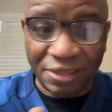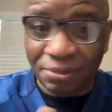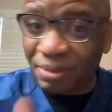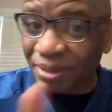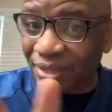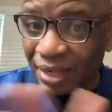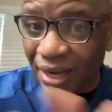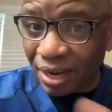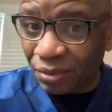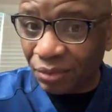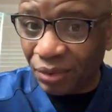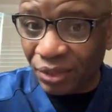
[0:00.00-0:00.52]

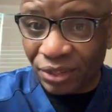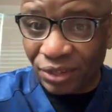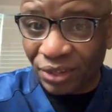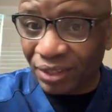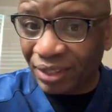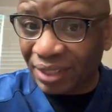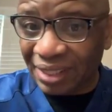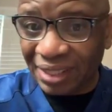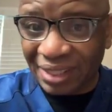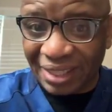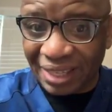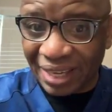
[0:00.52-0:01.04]
especially with
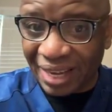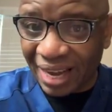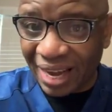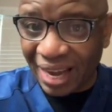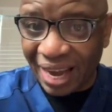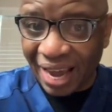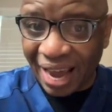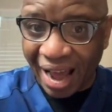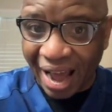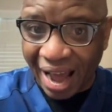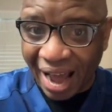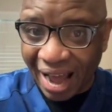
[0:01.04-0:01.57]
all this
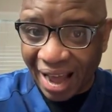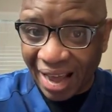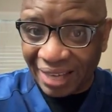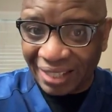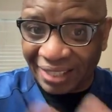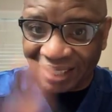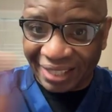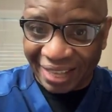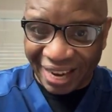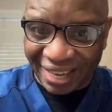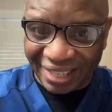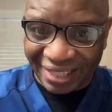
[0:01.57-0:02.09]
AI
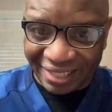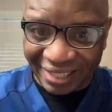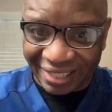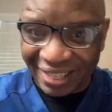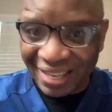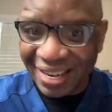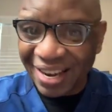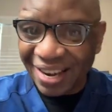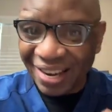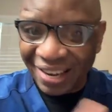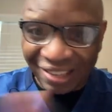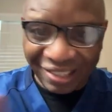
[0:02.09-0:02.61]
chat
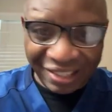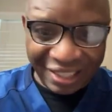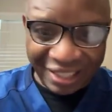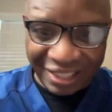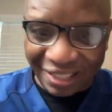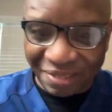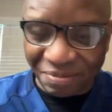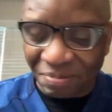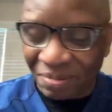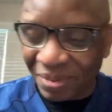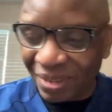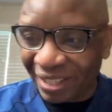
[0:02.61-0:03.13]

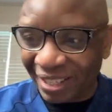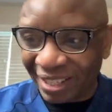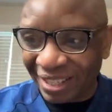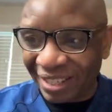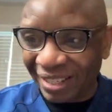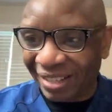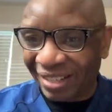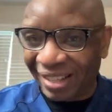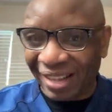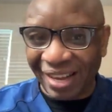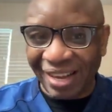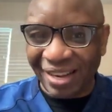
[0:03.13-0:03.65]

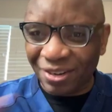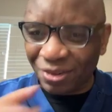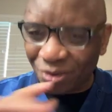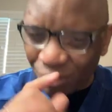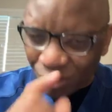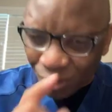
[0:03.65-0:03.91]
GPT thing.